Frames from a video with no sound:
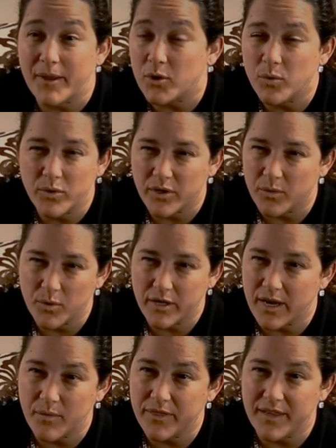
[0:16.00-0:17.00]
about who they're
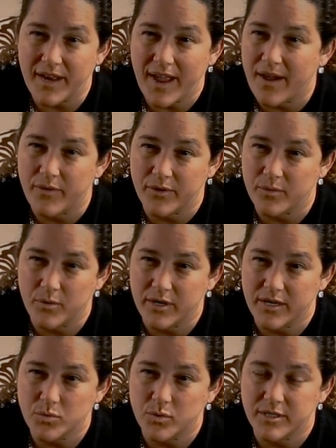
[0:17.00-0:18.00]
working with and how they're
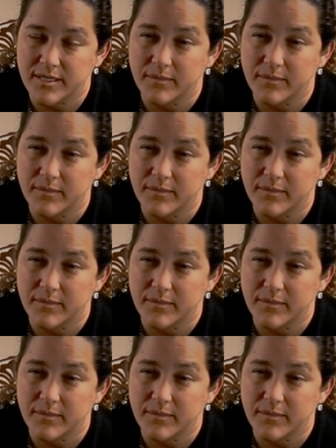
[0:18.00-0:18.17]
working towards